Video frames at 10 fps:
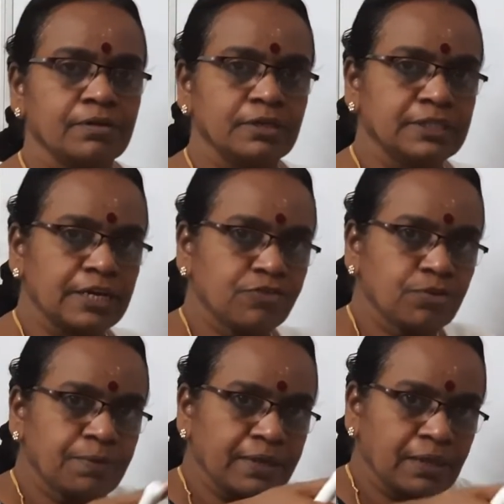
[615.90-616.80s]
It tends
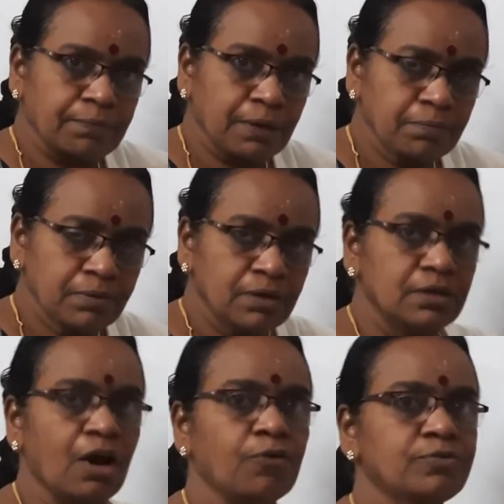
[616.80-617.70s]
to bend the beam
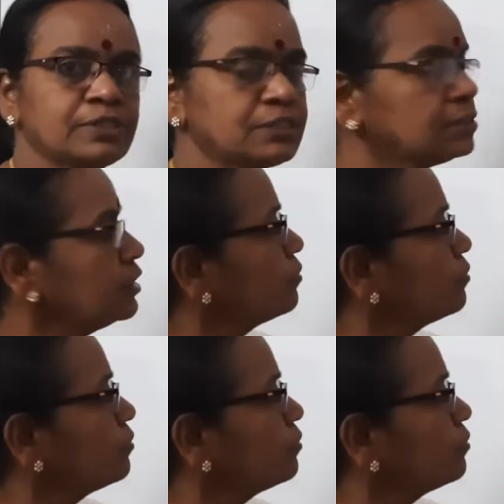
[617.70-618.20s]
downward.